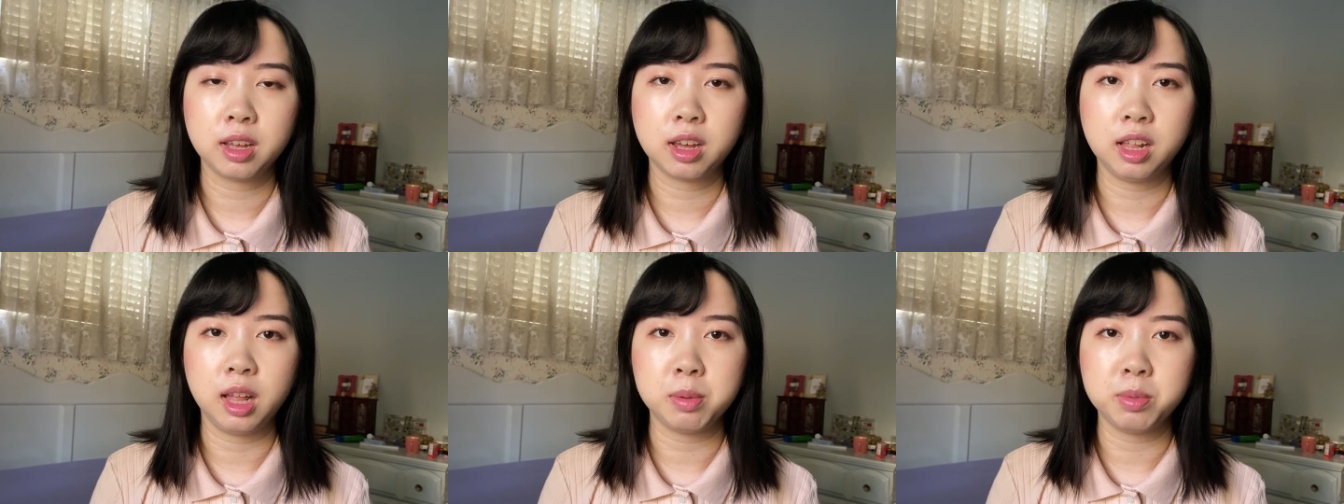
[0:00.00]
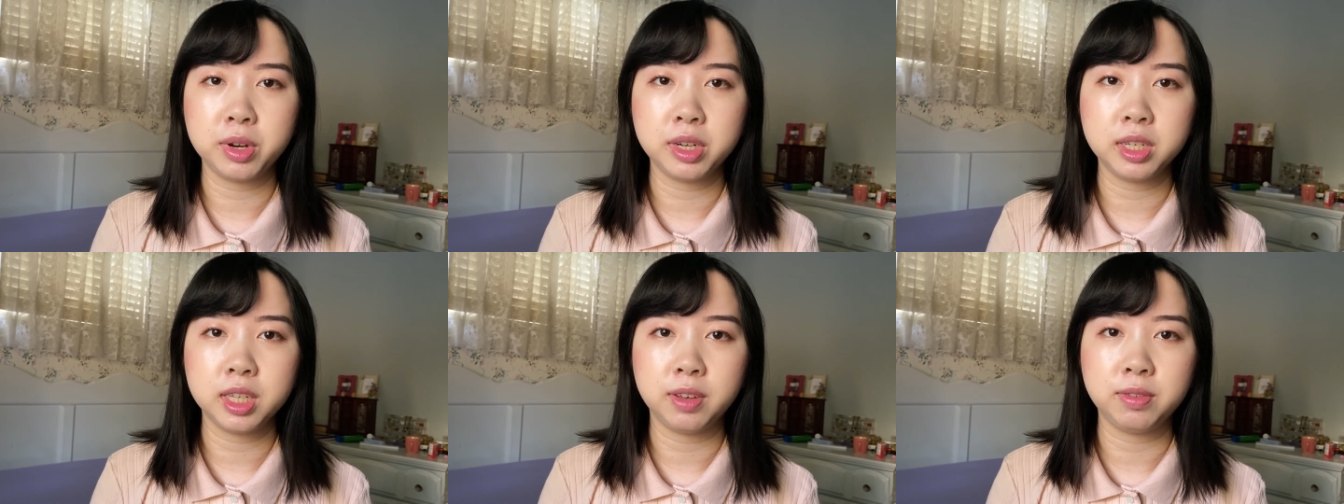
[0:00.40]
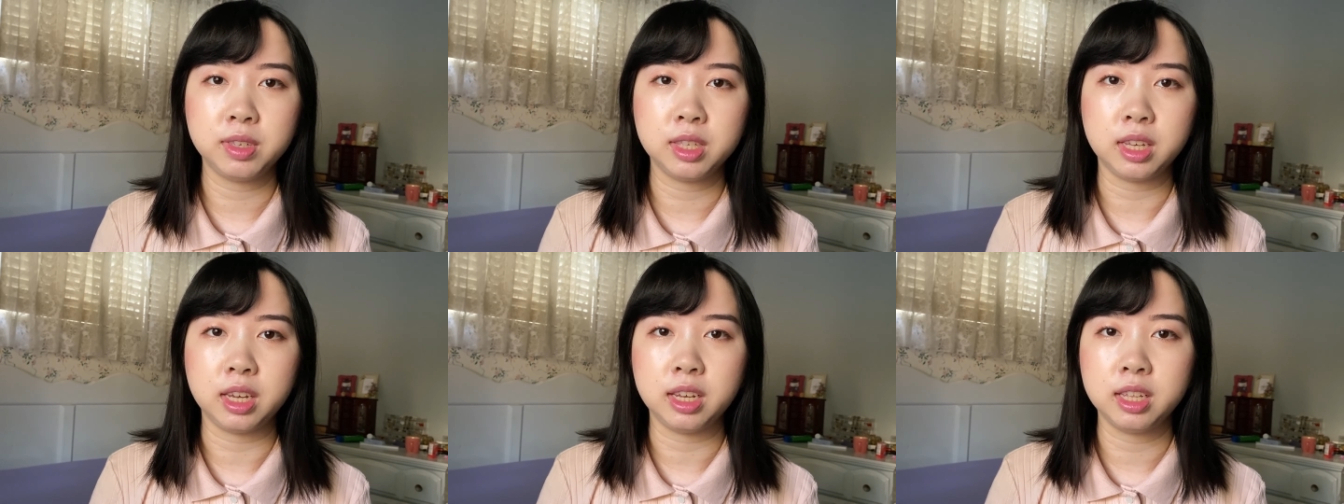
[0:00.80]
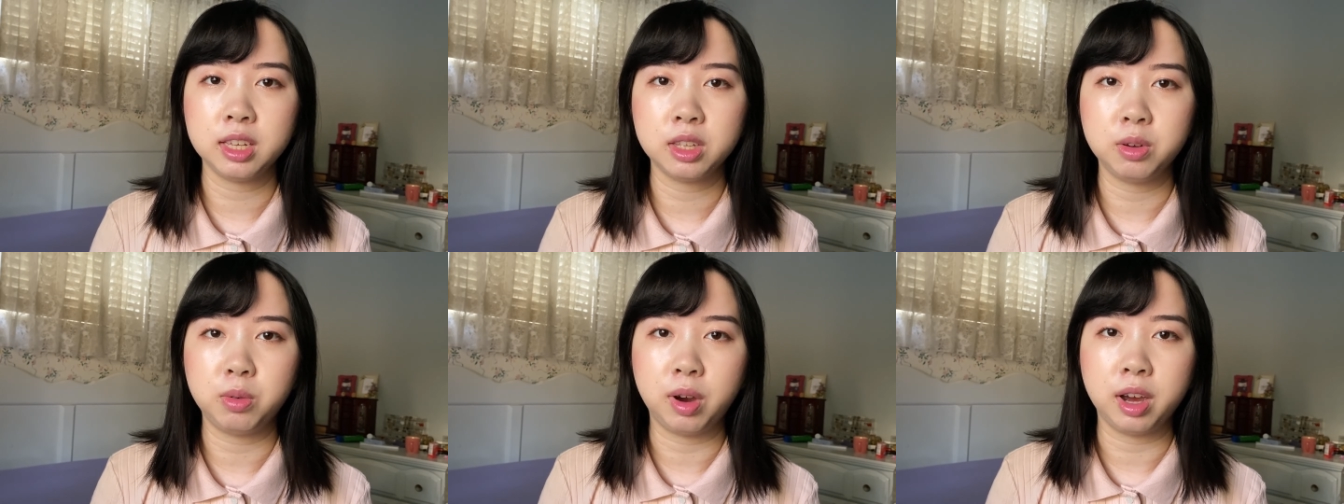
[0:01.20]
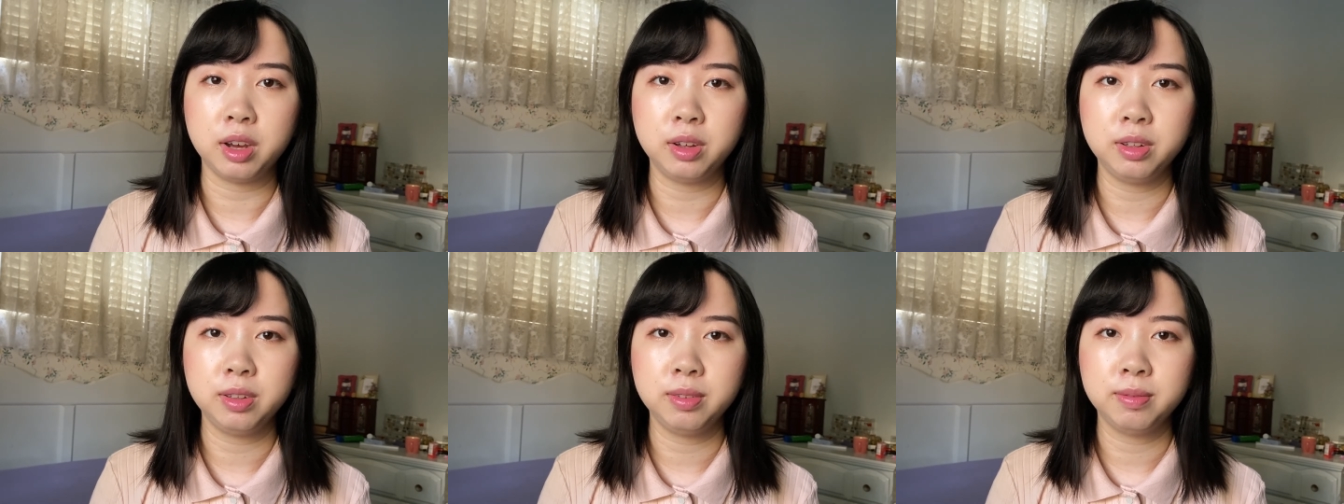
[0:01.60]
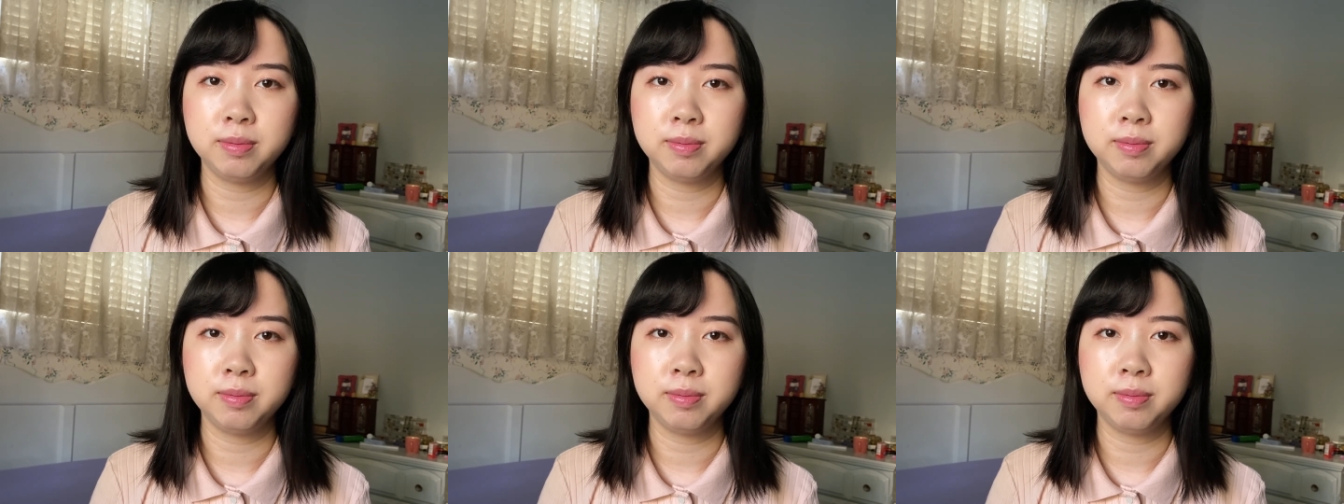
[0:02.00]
collaborations I've seen in a while,